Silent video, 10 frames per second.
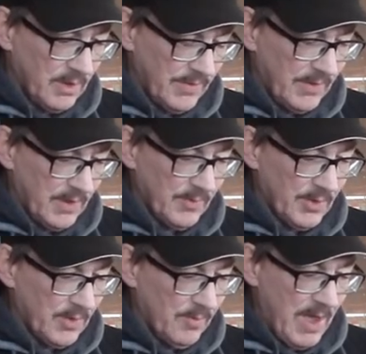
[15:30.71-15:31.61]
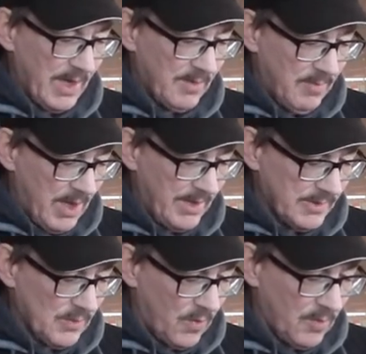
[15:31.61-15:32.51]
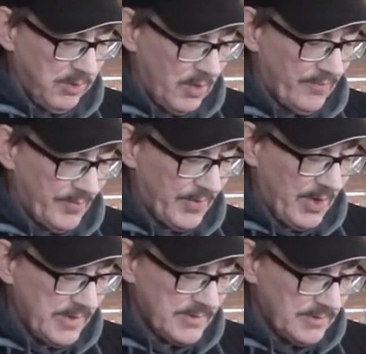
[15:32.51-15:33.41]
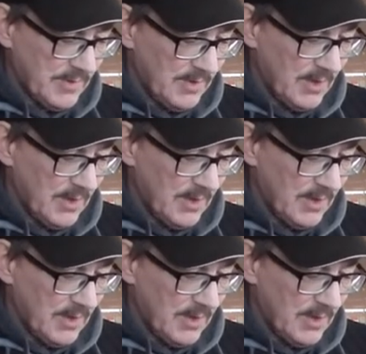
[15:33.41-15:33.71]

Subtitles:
I think I'm going to go back and buy it. It's horribly overpriced.